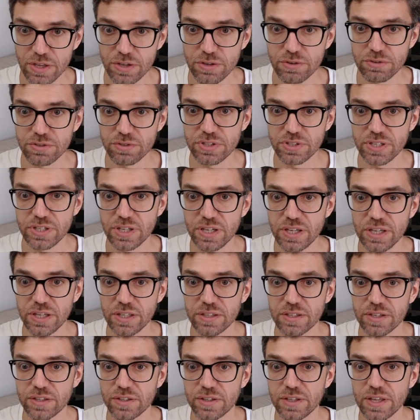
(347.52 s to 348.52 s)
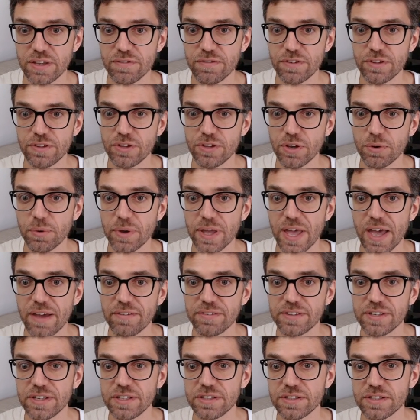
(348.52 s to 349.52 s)
You see that even though we
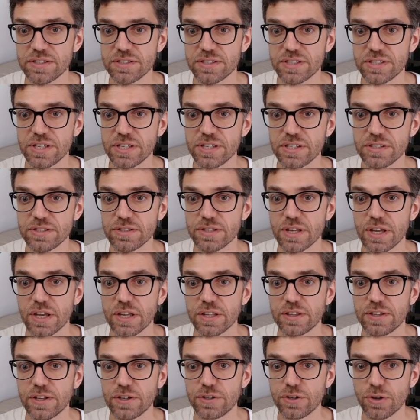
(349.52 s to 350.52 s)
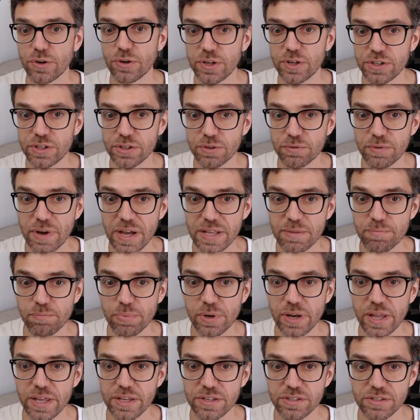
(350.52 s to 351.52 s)
have the indices, they're not in the right
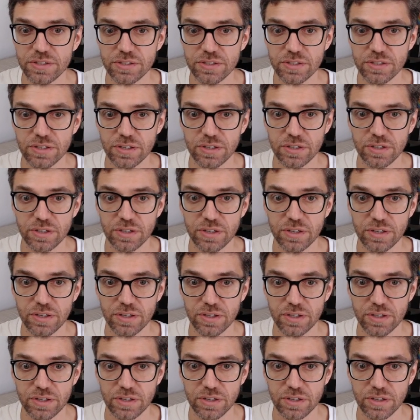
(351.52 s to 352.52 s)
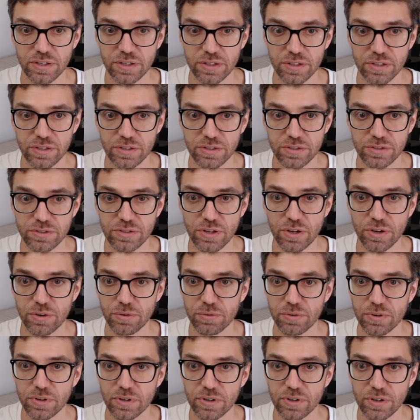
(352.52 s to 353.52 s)
place.
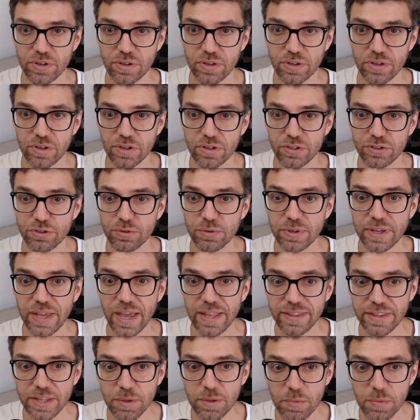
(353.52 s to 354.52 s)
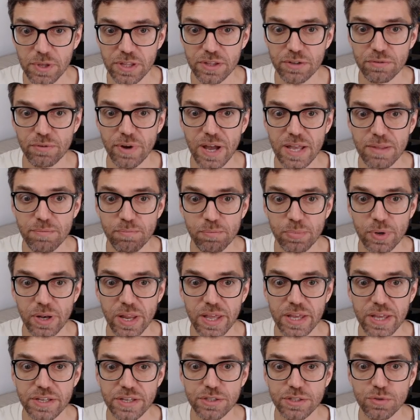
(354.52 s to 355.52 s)
So to get them in the right
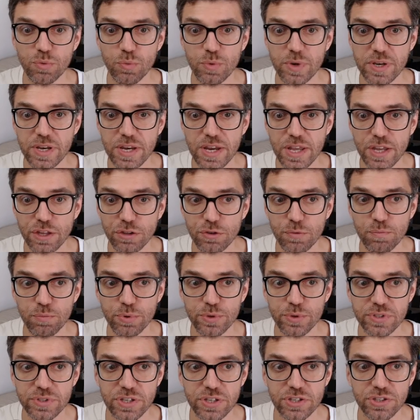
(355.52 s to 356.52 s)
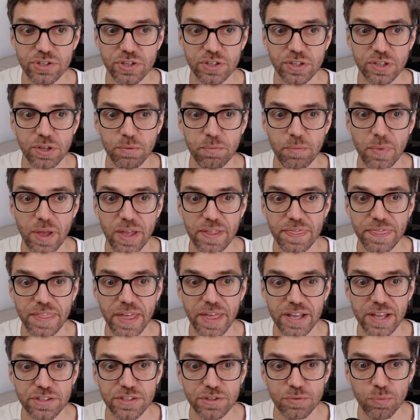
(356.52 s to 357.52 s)
place, we need to position them. And
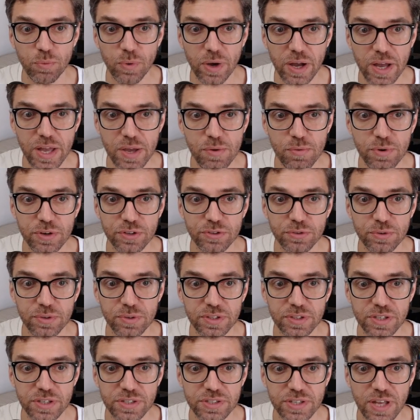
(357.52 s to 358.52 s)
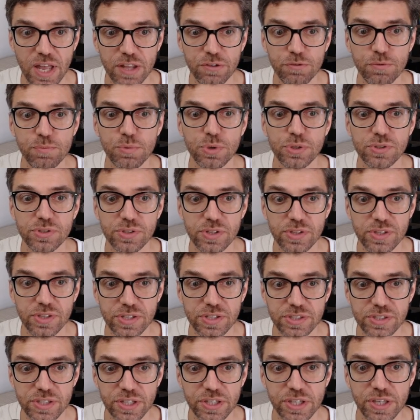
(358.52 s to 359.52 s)
that's why we're doing this attribute
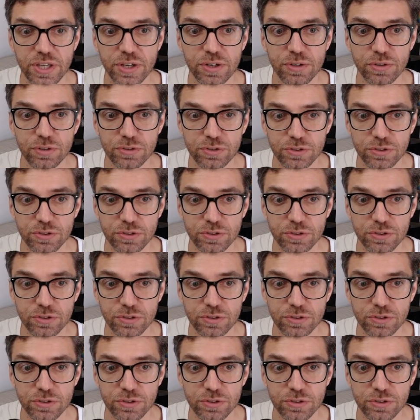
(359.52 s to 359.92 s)
statistic here